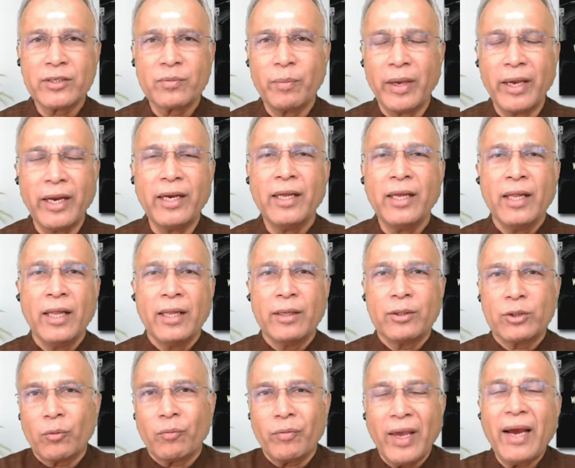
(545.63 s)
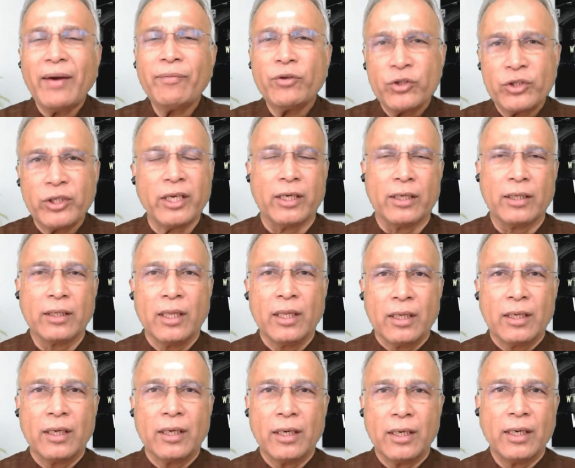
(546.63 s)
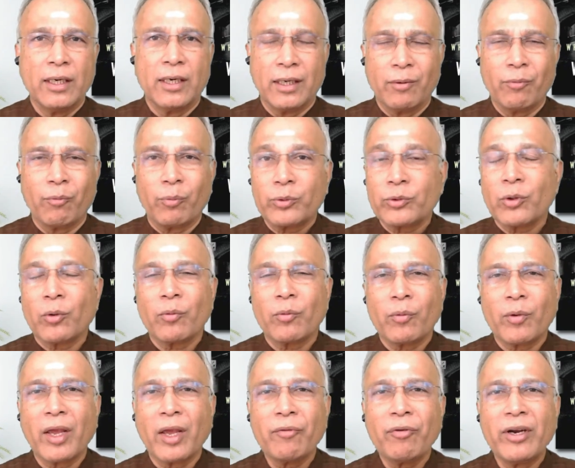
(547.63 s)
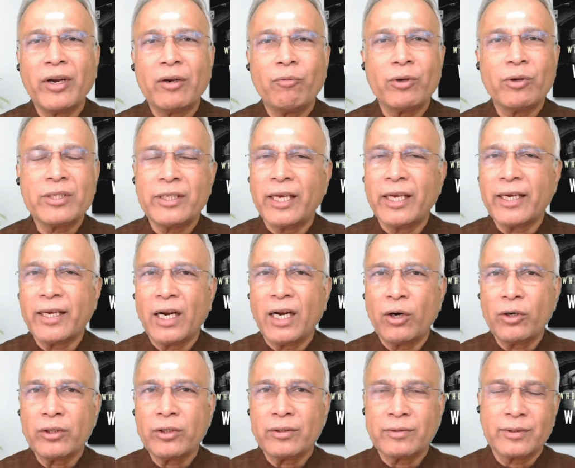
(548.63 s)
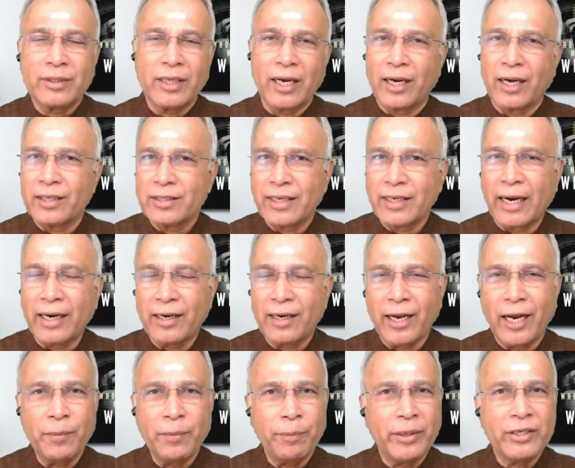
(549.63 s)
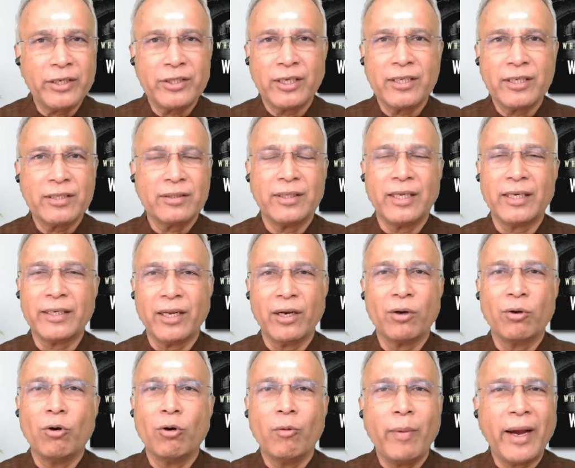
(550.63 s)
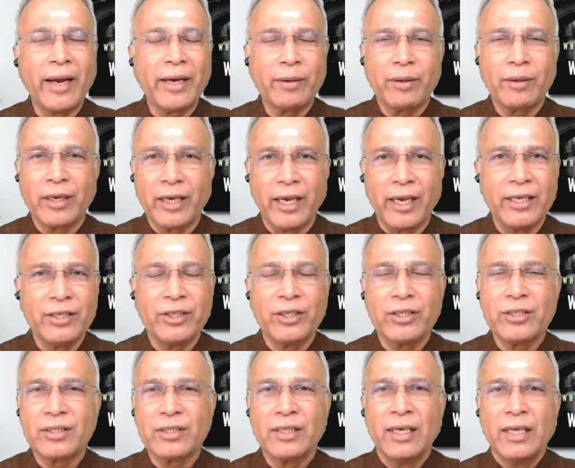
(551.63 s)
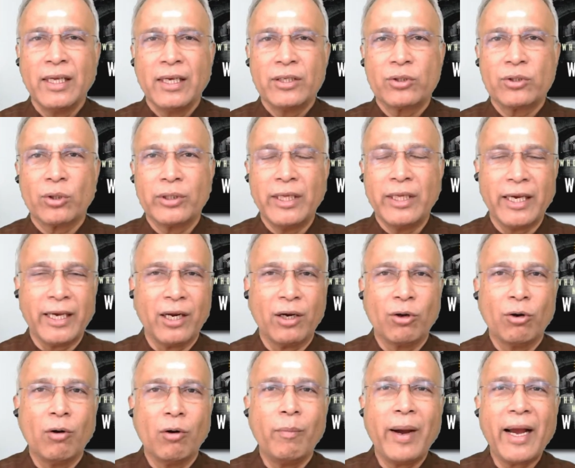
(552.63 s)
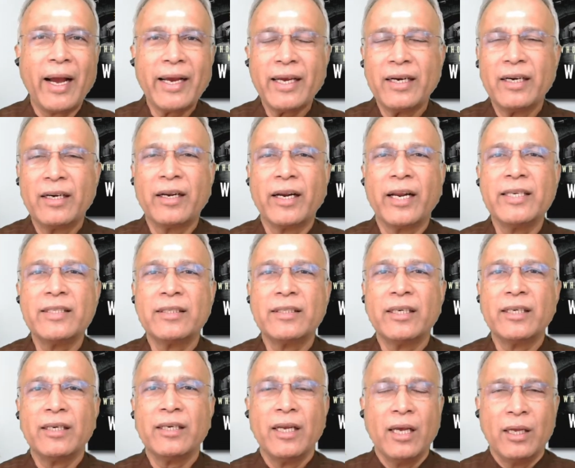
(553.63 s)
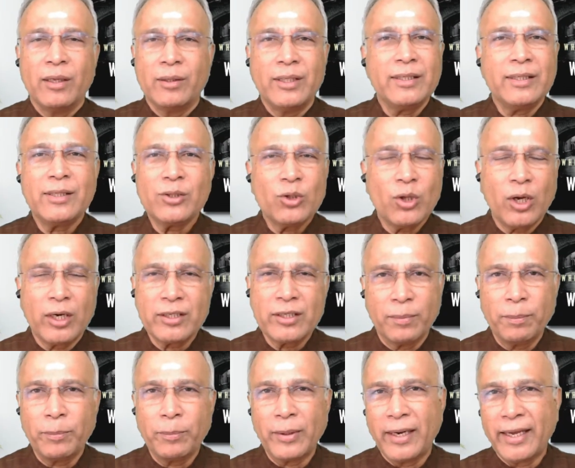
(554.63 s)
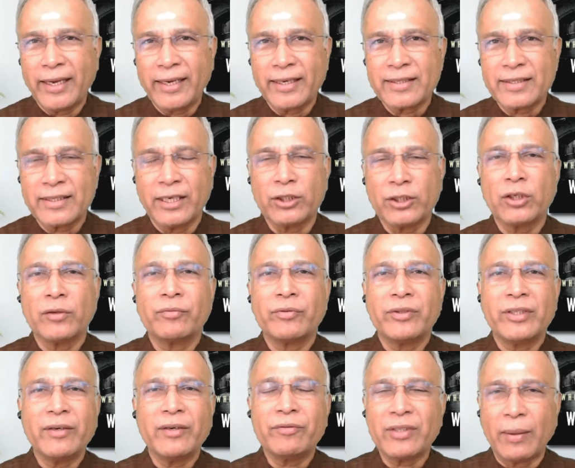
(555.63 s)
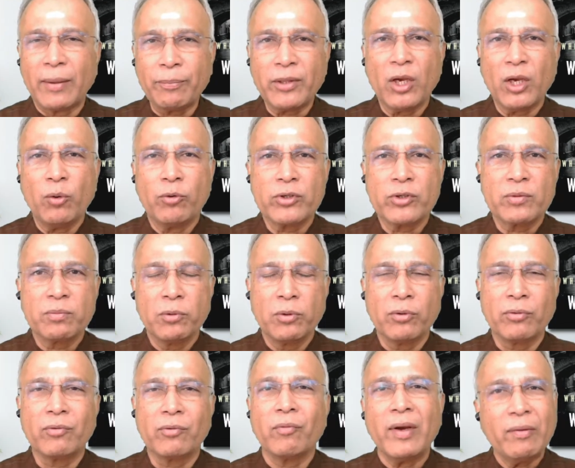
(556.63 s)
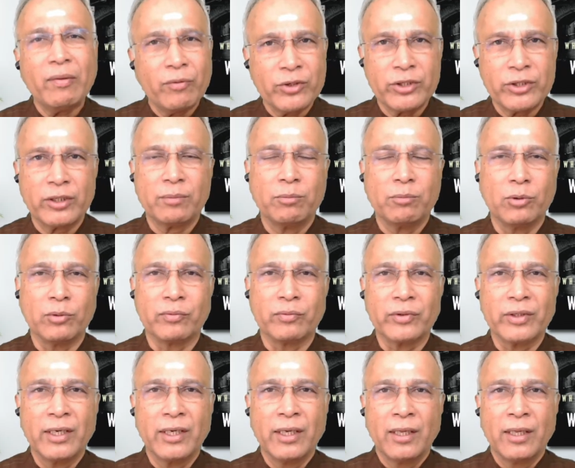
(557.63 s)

has made. So we have to see. So if it was taken out, there are satellite pictures that can go back ages, so they can go back and trace it. This is not simple. Like I said, if something was moved, when was it moved?